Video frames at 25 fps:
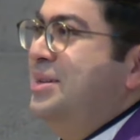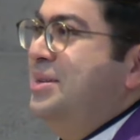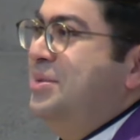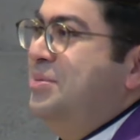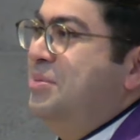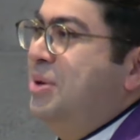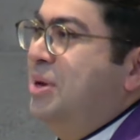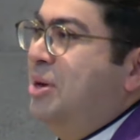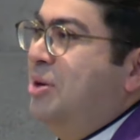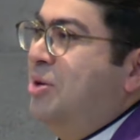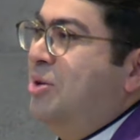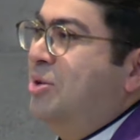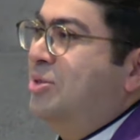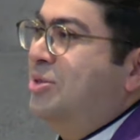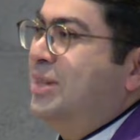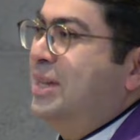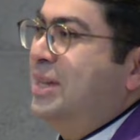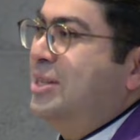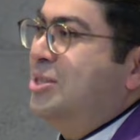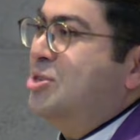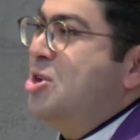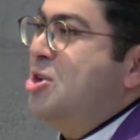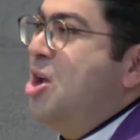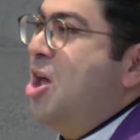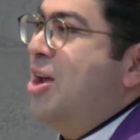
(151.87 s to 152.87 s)
Because
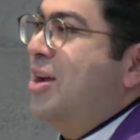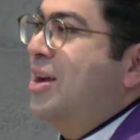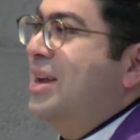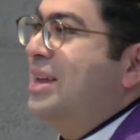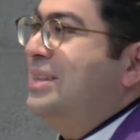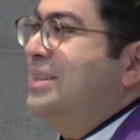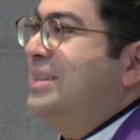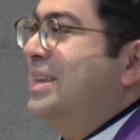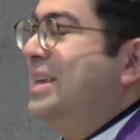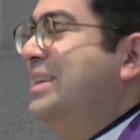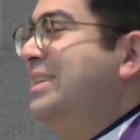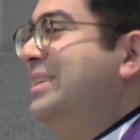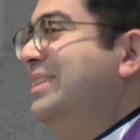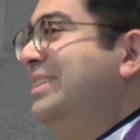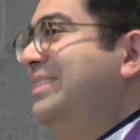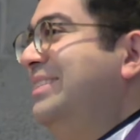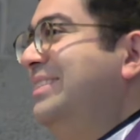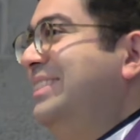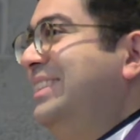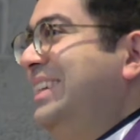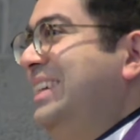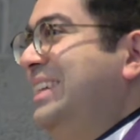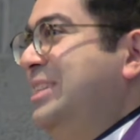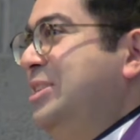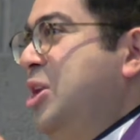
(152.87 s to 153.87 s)
it's not
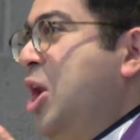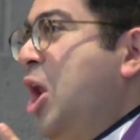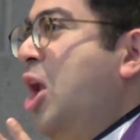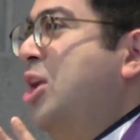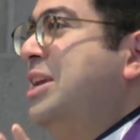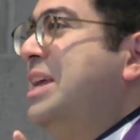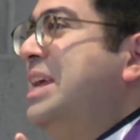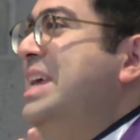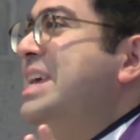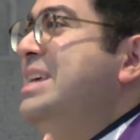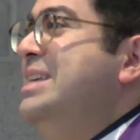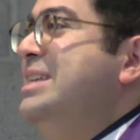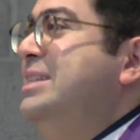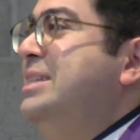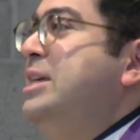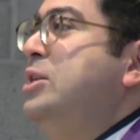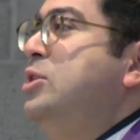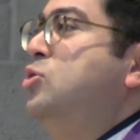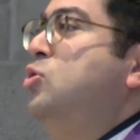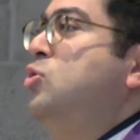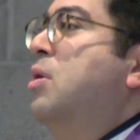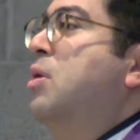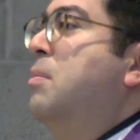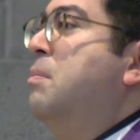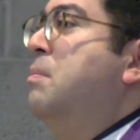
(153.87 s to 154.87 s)
easy to
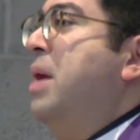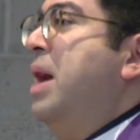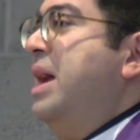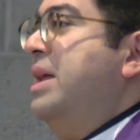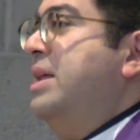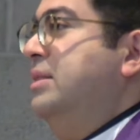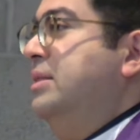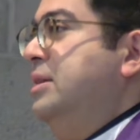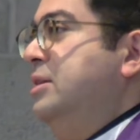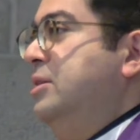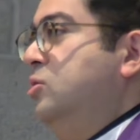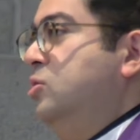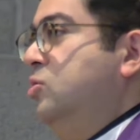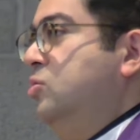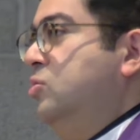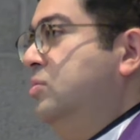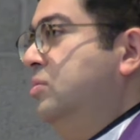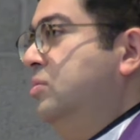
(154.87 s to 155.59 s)
combine these two.